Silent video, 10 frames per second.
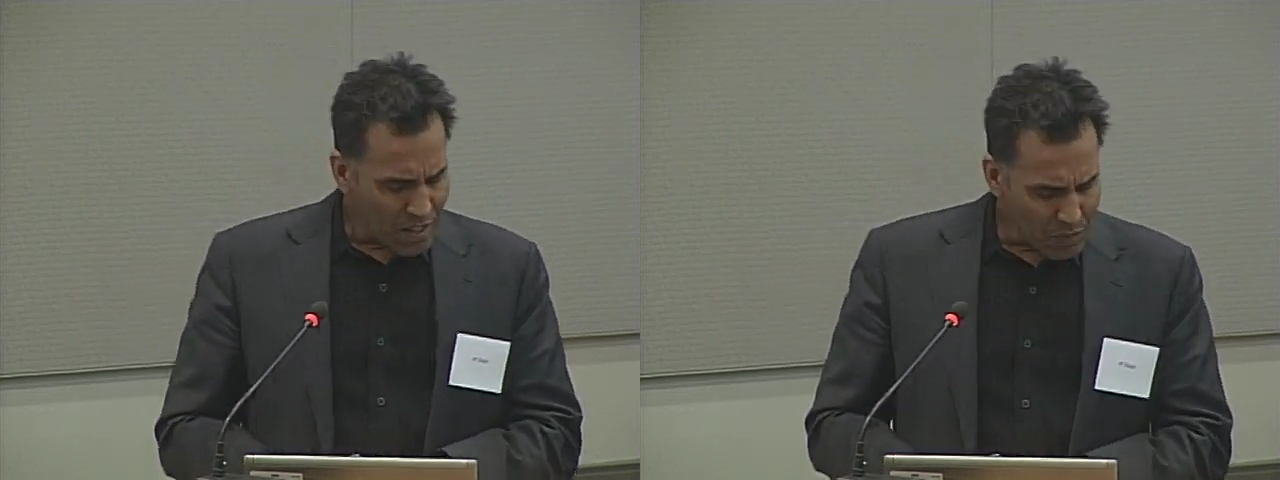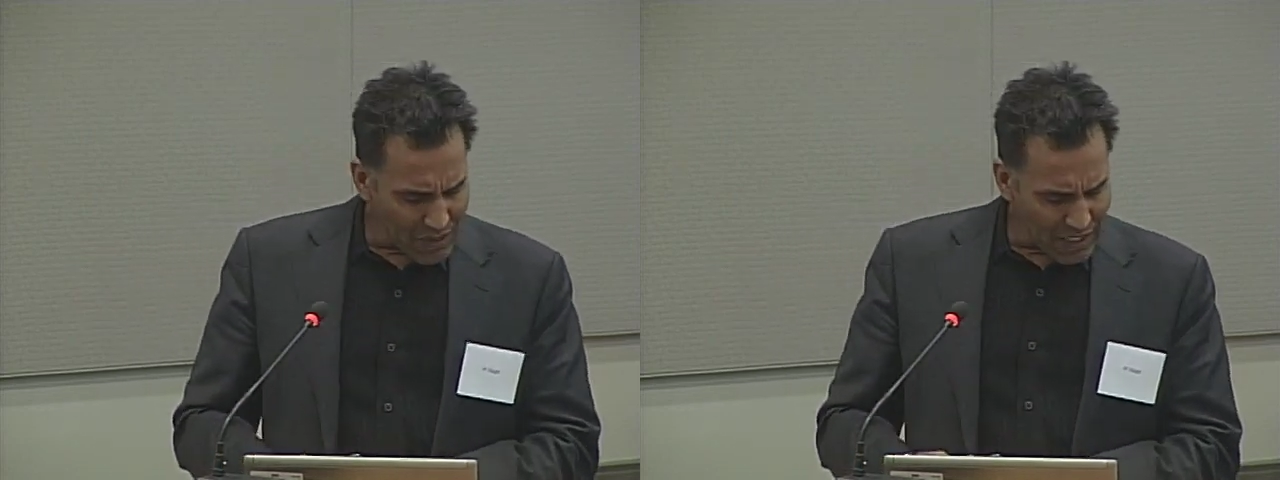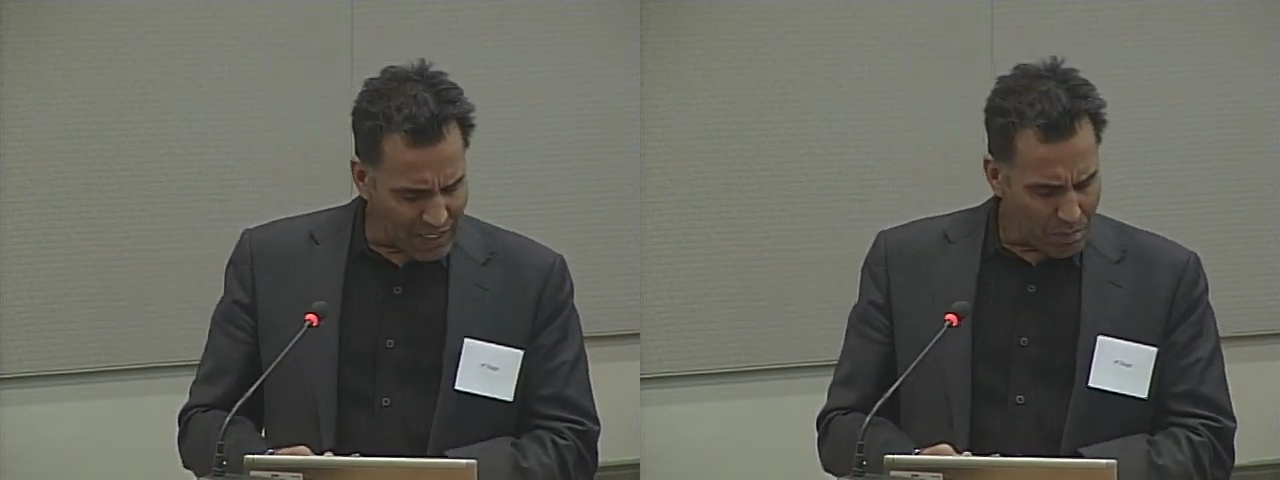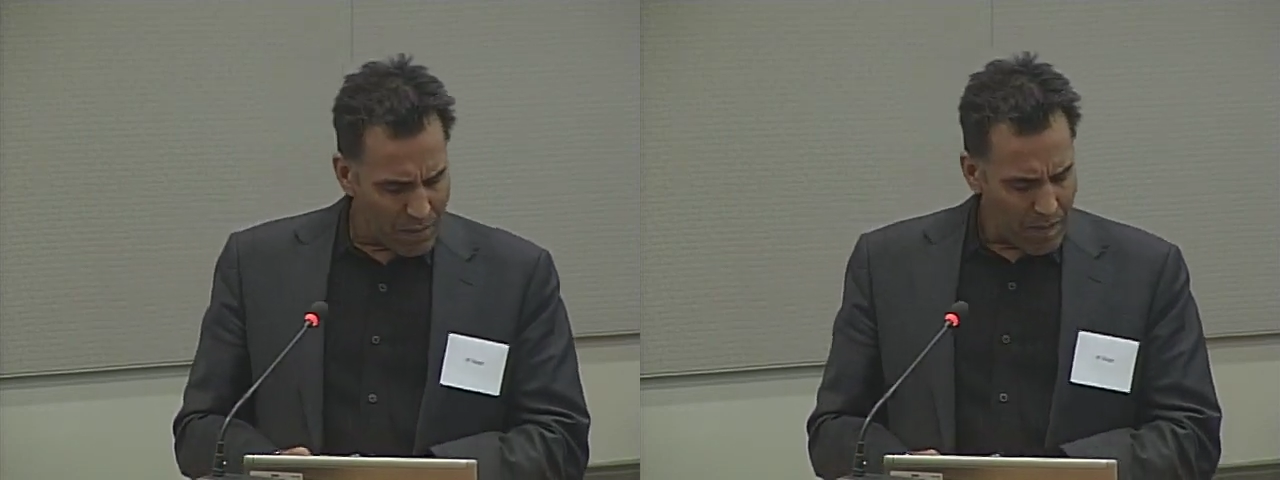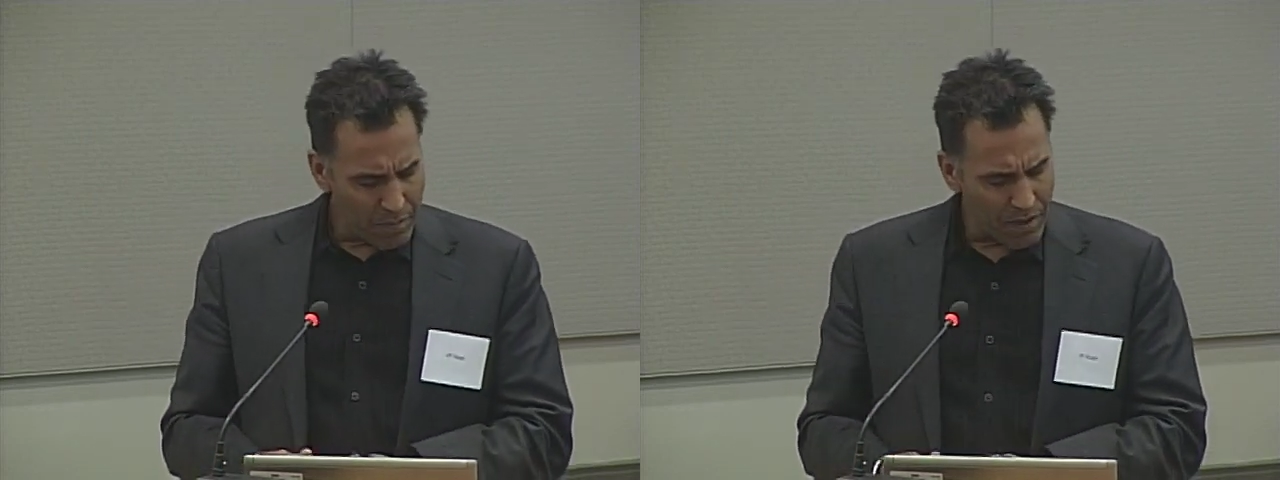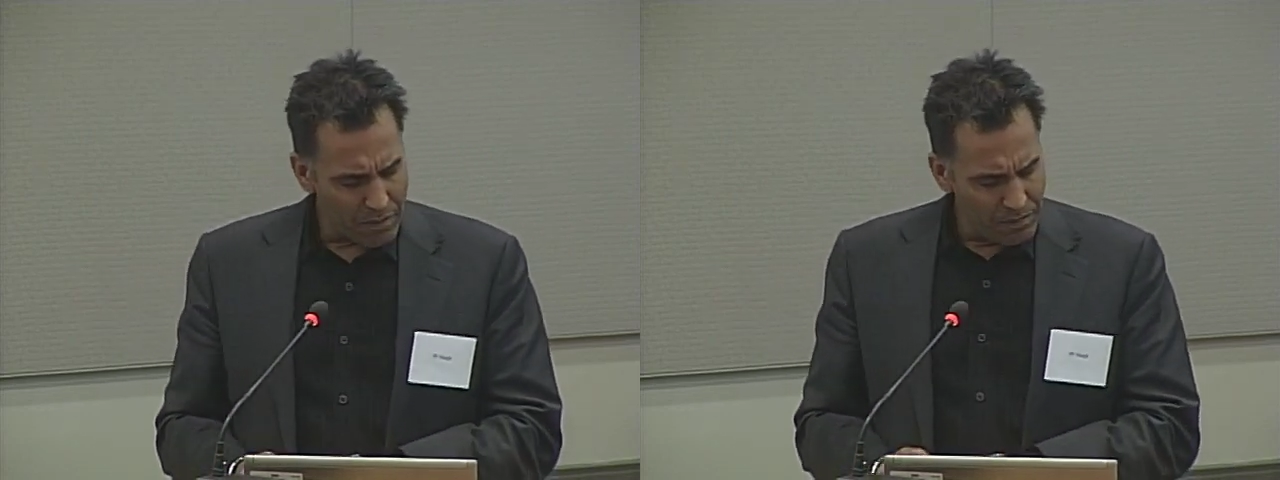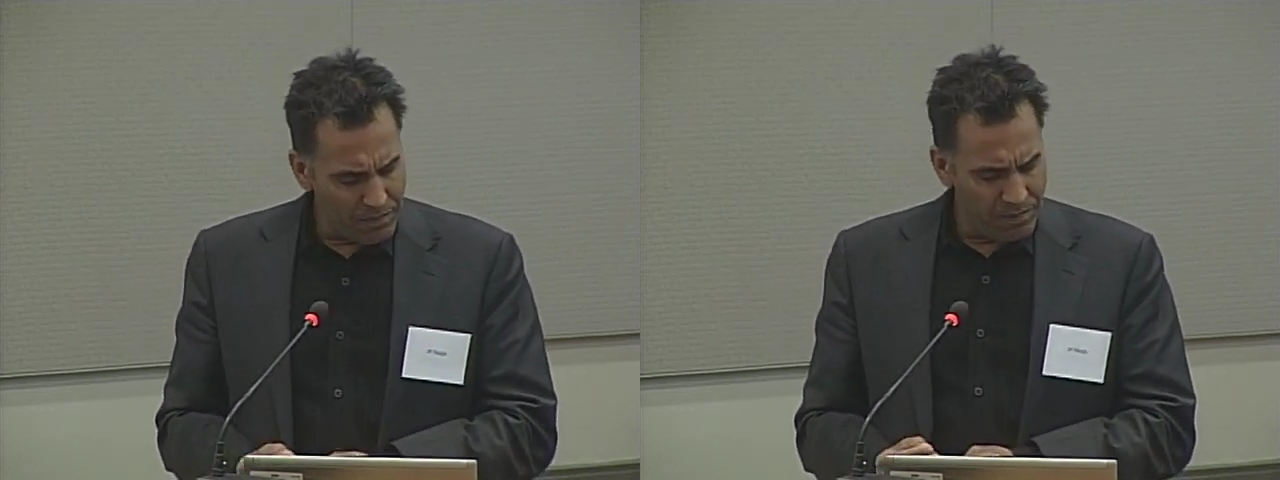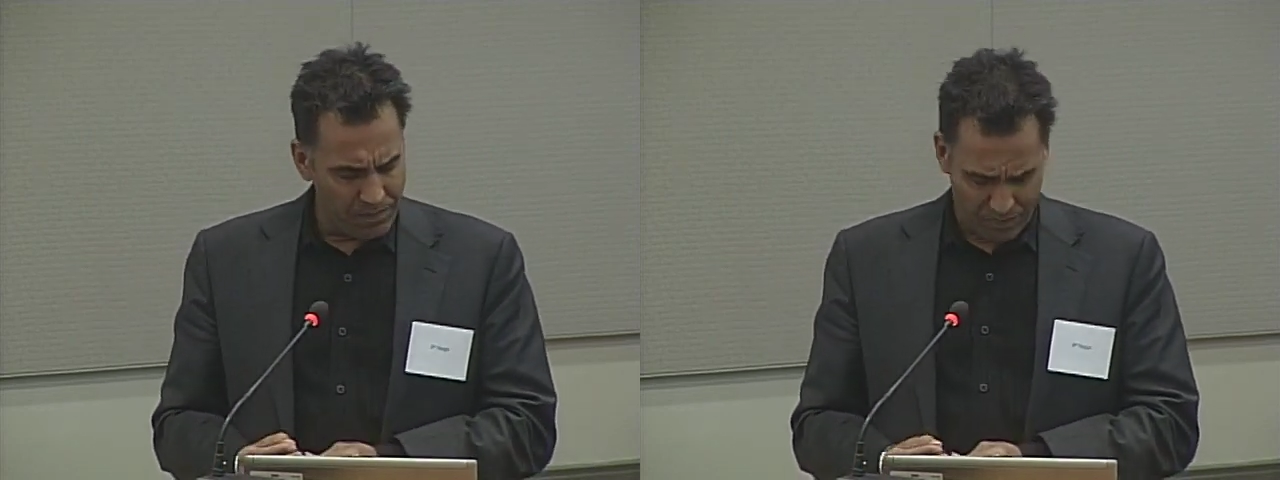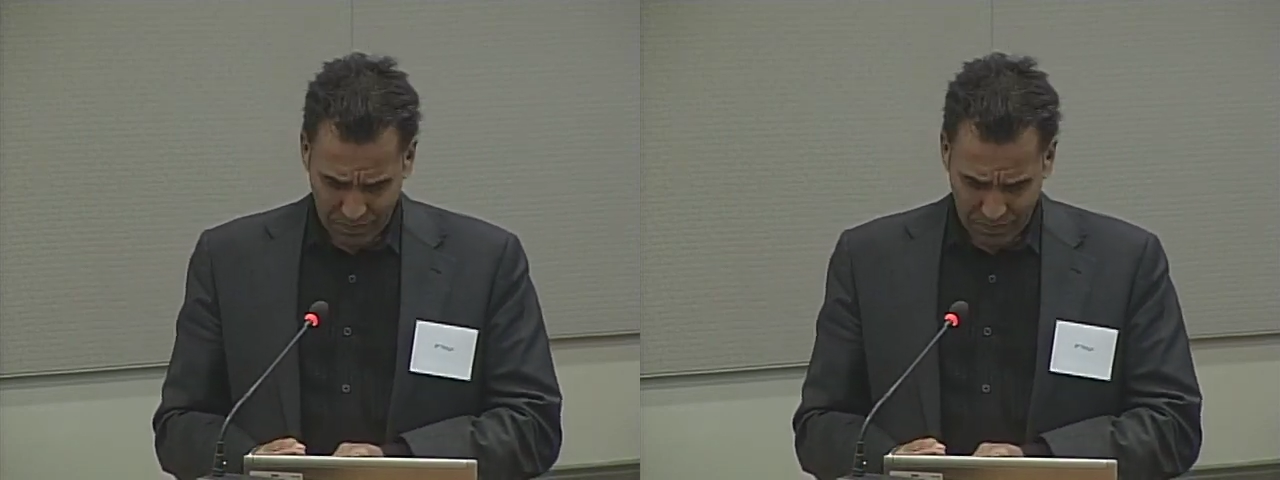In this particular paper,